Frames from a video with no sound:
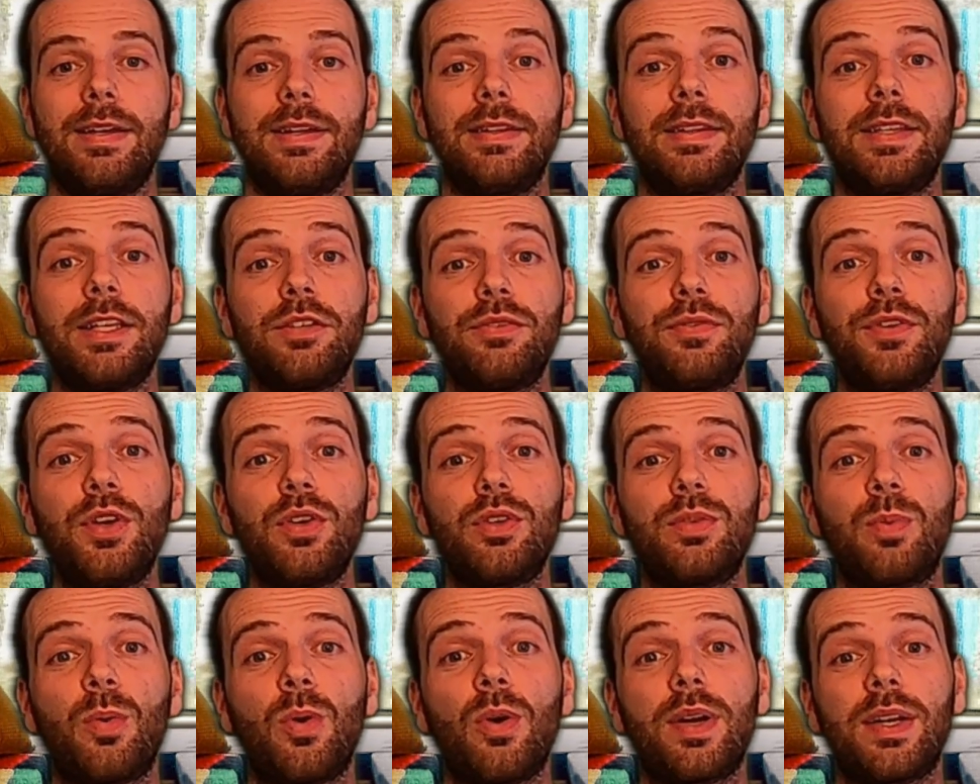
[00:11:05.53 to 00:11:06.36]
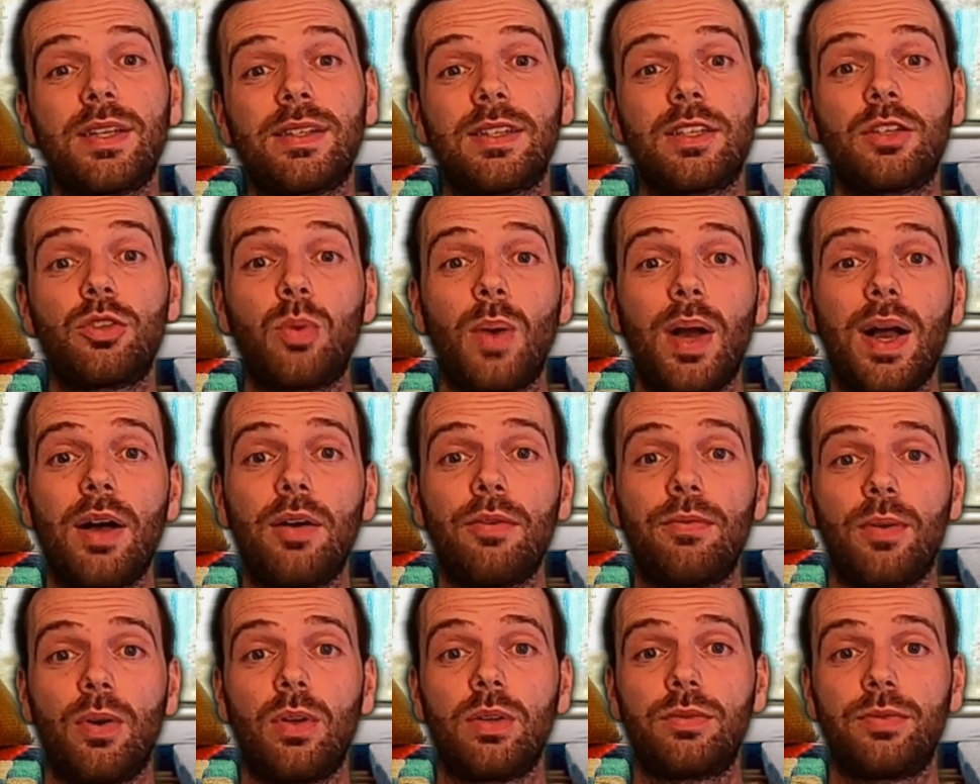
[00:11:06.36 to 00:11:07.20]
This fuse board is a
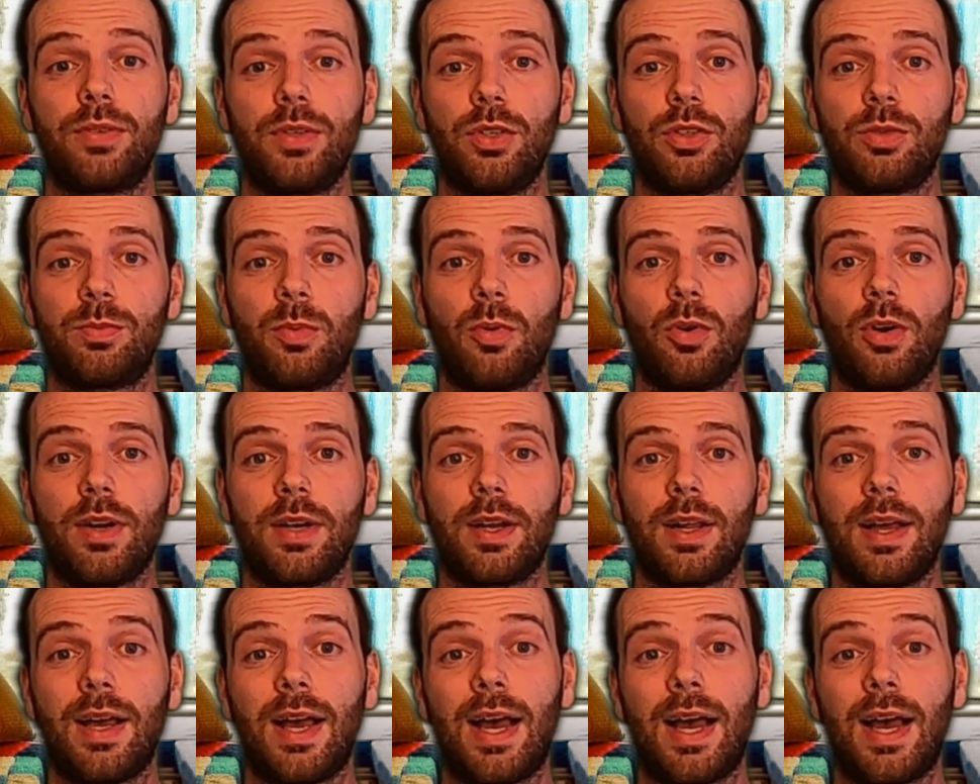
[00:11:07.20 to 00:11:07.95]
12 volt fuse board